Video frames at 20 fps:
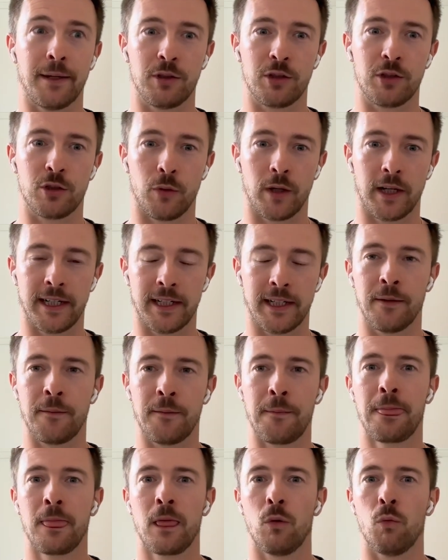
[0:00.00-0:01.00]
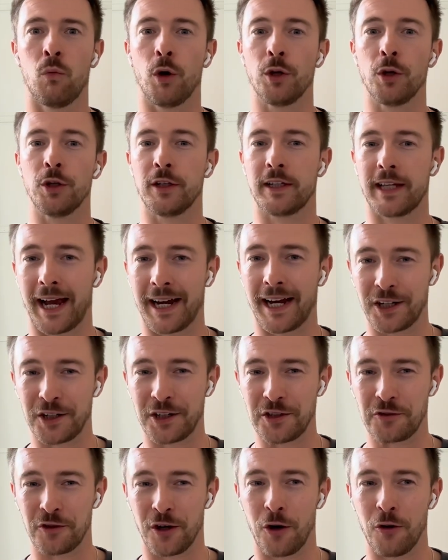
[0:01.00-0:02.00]
between what you can
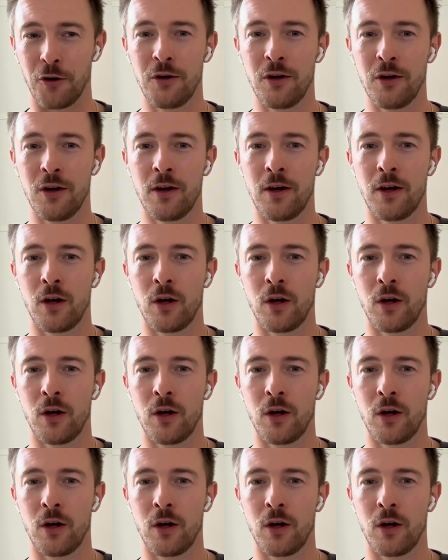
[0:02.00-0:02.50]
control,